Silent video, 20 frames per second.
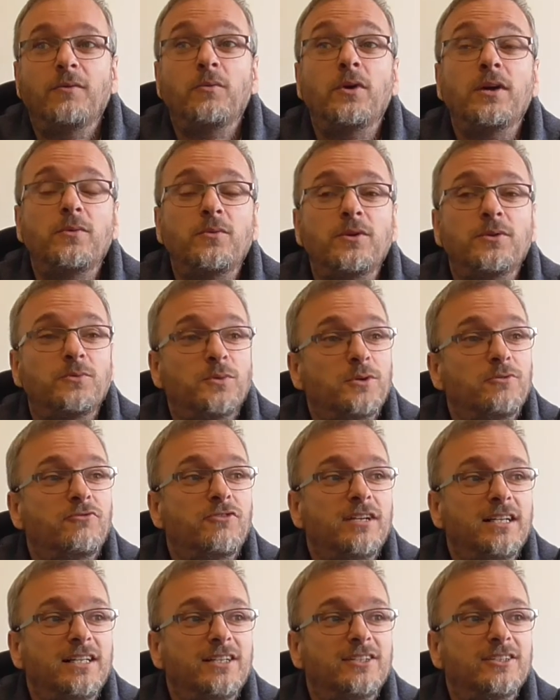We're
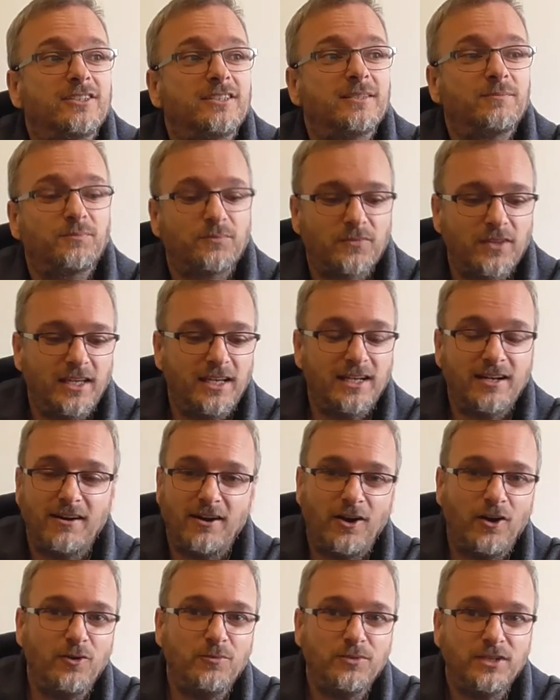really good in our
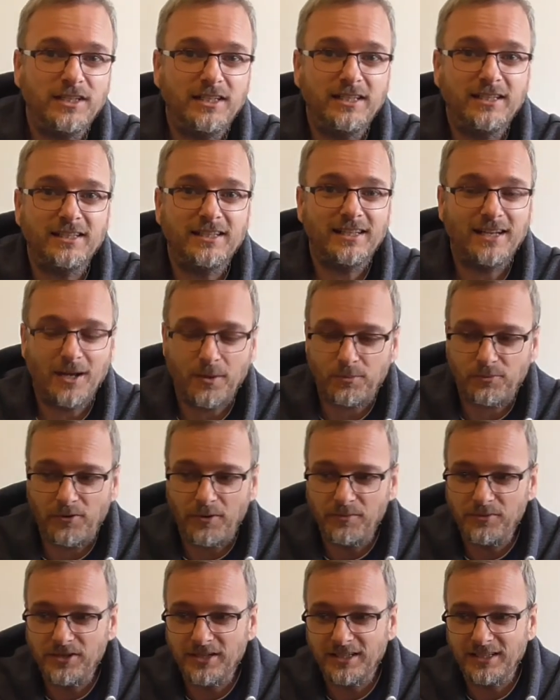home league, in our
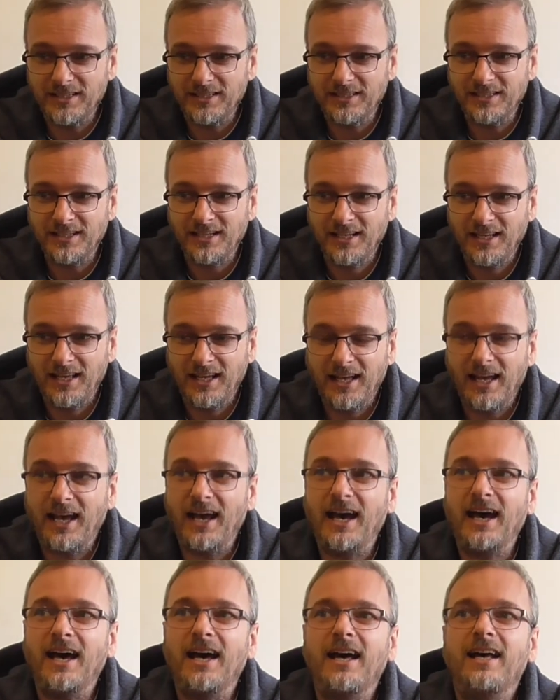Premier League,
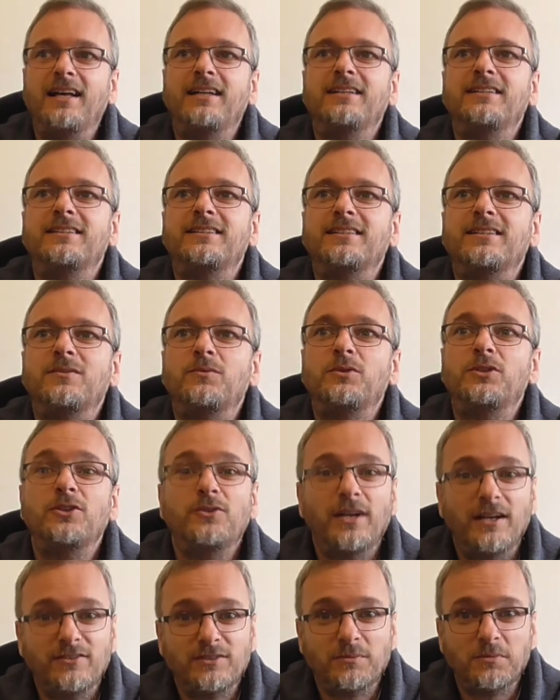and we
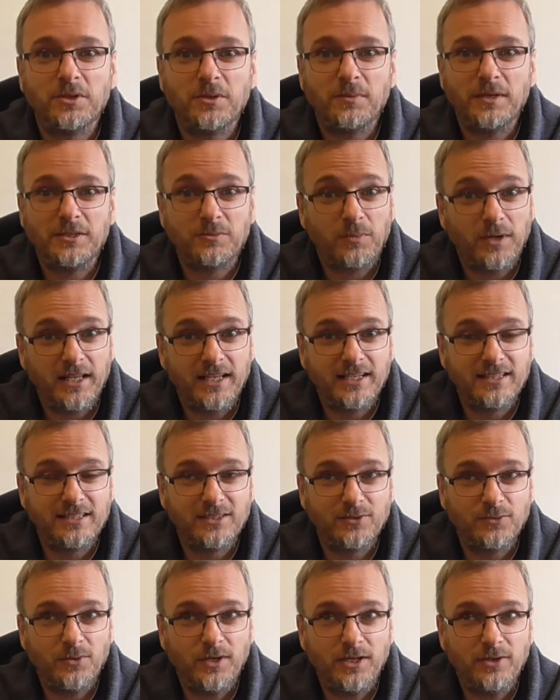do have some of the best players
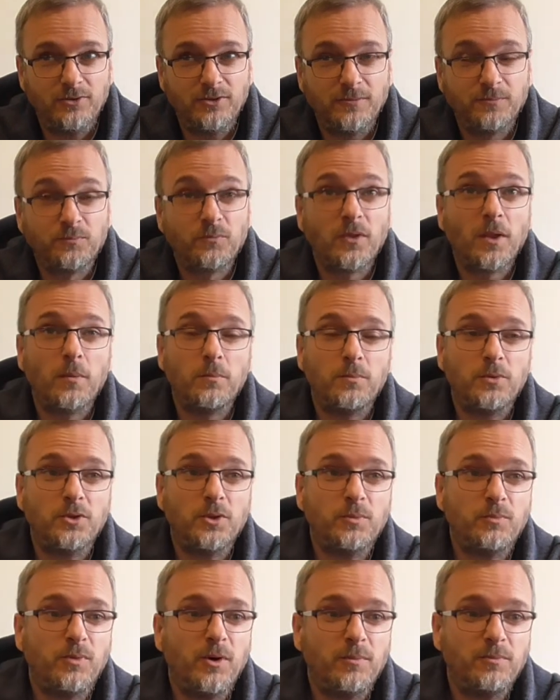in the world. But
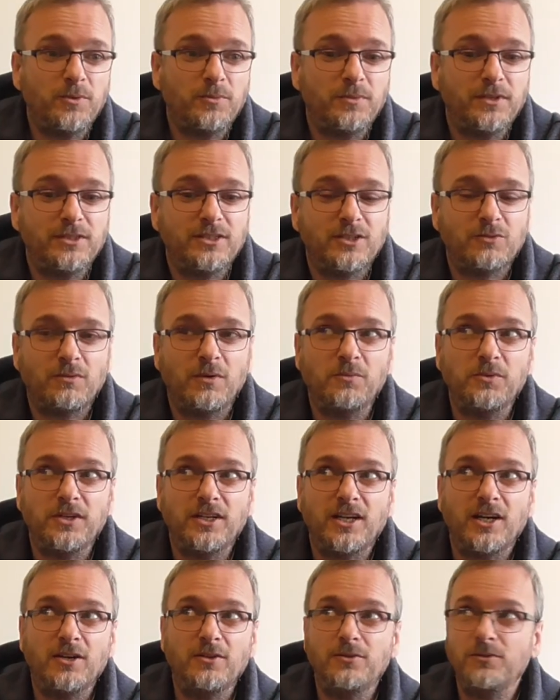the problem is when we
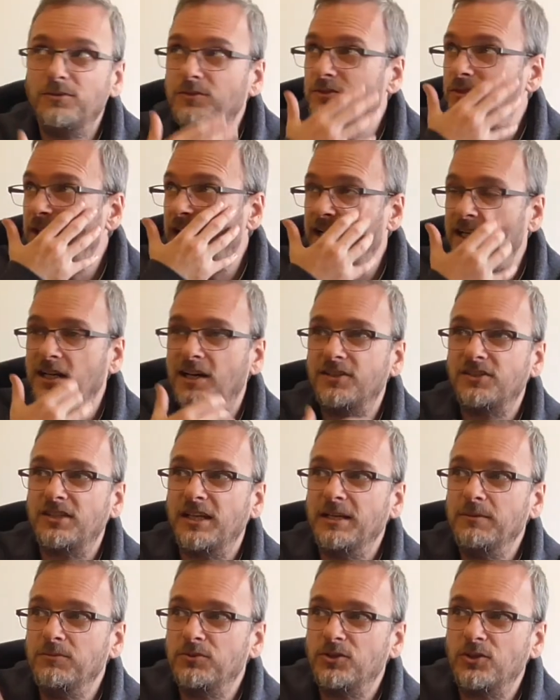go take our
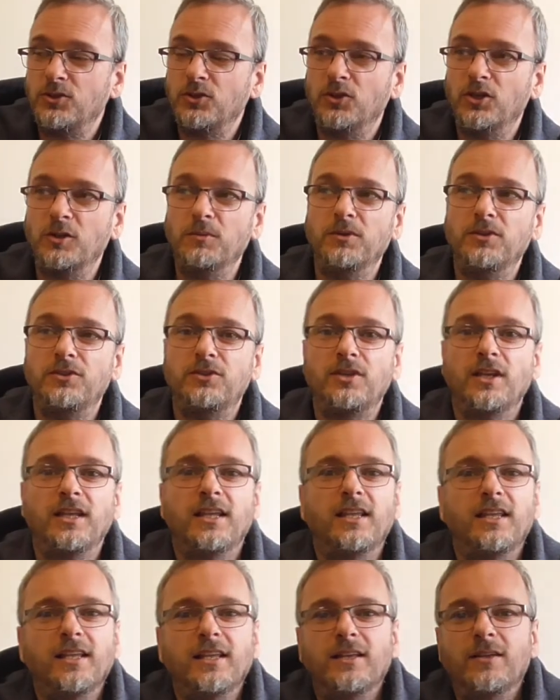teams to tournaments,
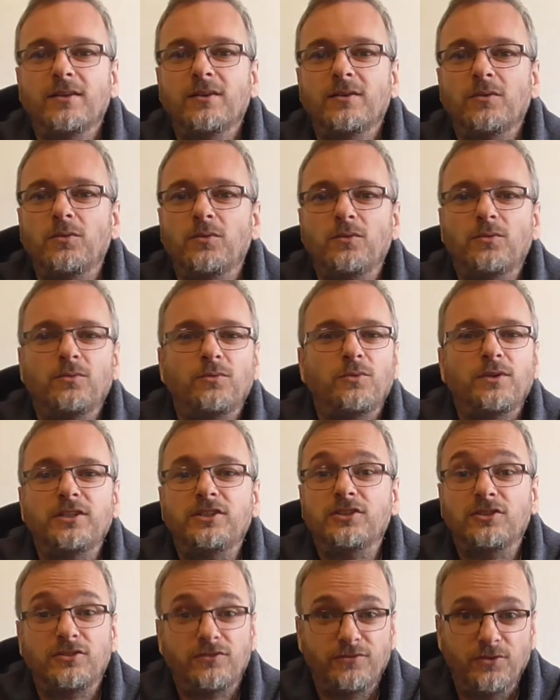we
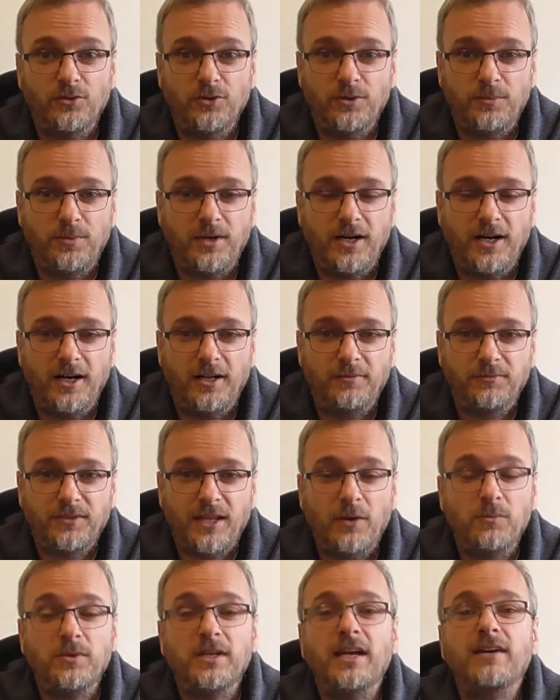just fall apart,
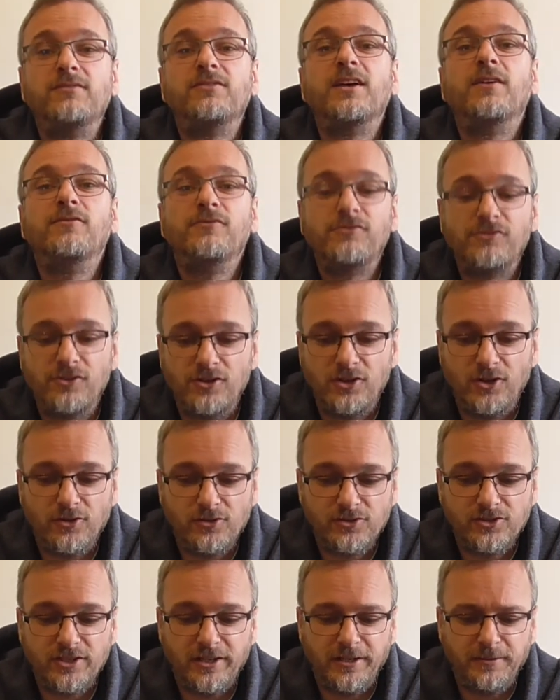and we have done for a
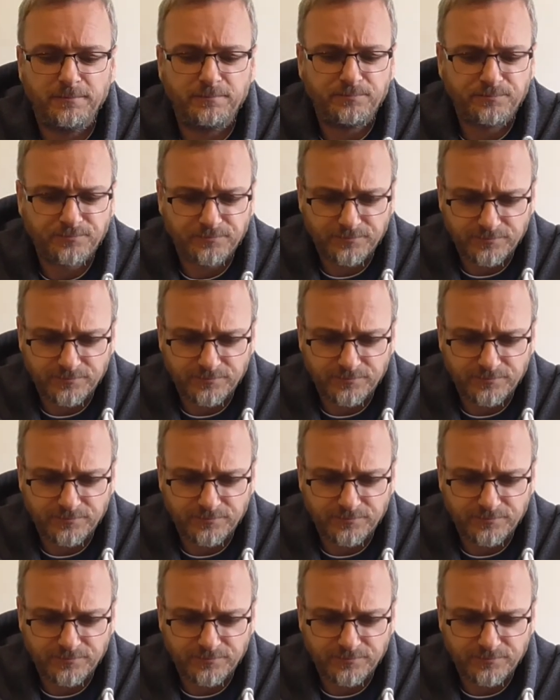long time.